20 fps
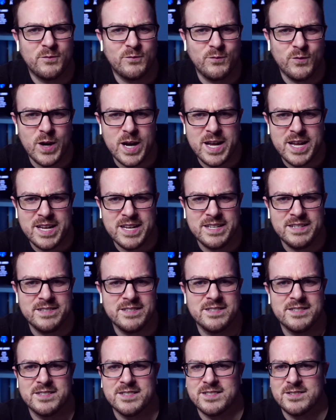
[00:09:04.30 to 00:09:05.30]

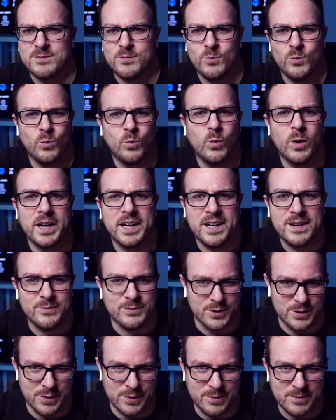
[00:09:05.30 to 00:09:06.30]
friends,
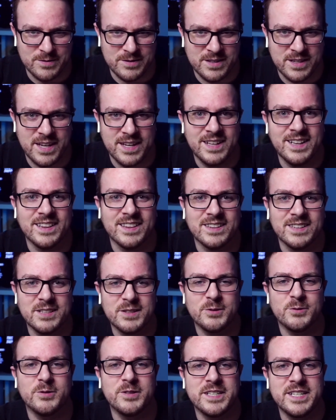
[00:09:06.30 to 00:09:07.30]
whatever.
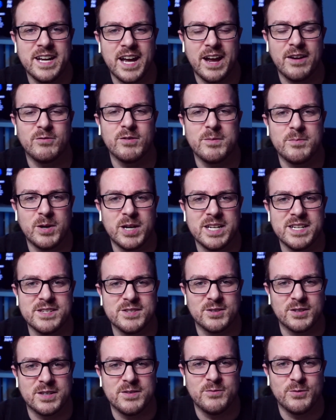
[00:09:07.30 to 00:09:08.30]
Literally everybody is
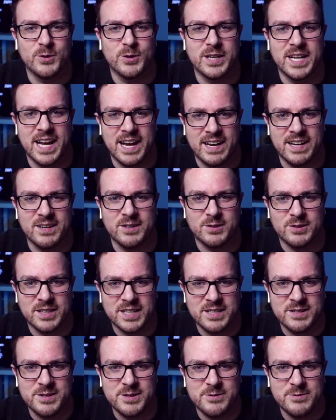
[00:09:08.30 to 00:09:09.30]
looking for an angle
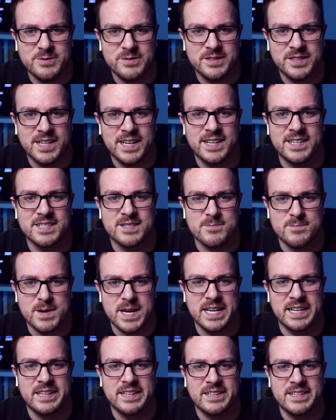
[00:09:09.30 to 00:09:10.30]
on you and to
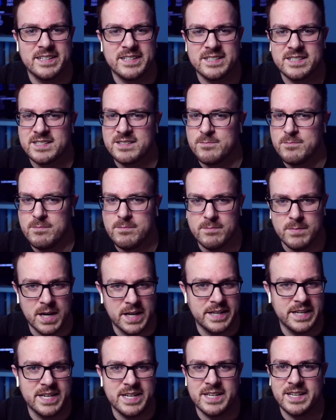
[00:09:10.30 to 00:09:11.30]
make
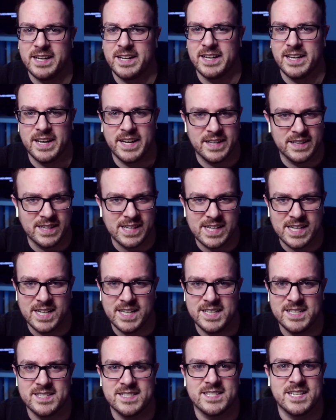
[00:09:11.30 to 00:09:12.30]
money and
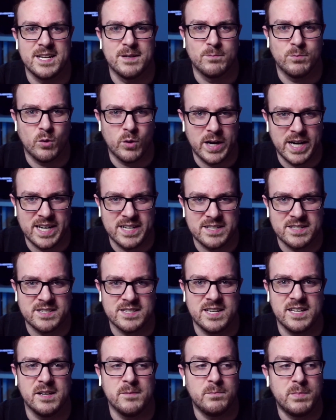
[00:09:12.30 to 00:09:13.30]
headlines and press
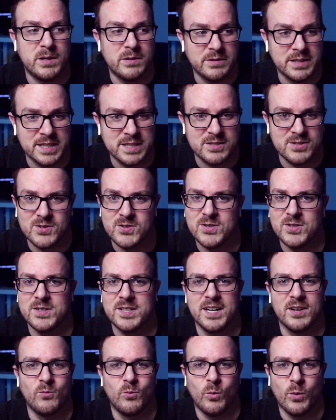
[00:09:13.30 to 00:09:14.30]
and a Pulitzer
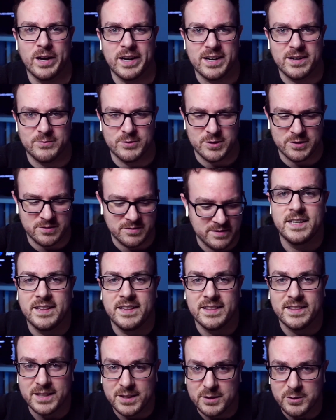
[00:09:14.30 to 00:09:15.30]
and whatever.
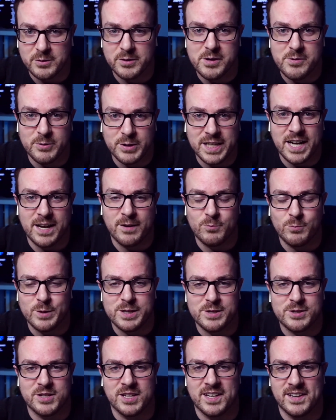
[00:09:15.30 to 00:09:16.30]
Literally would not
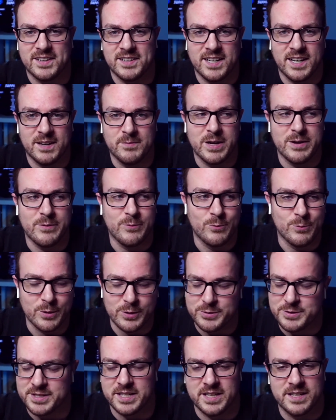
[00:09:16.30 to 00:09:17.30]
wish that on my
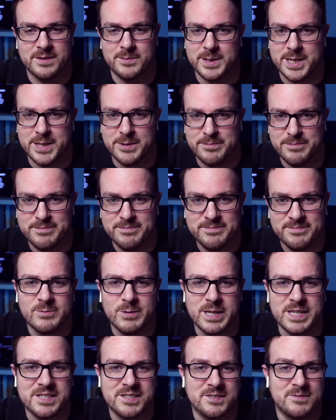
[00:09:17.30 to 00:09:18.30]
worst enemy,
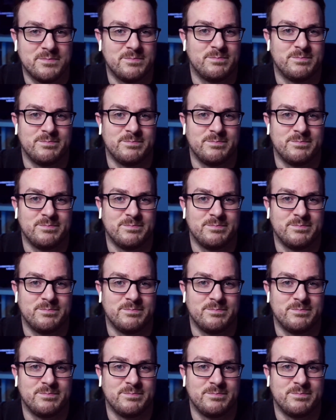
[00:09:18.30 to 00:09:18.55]
which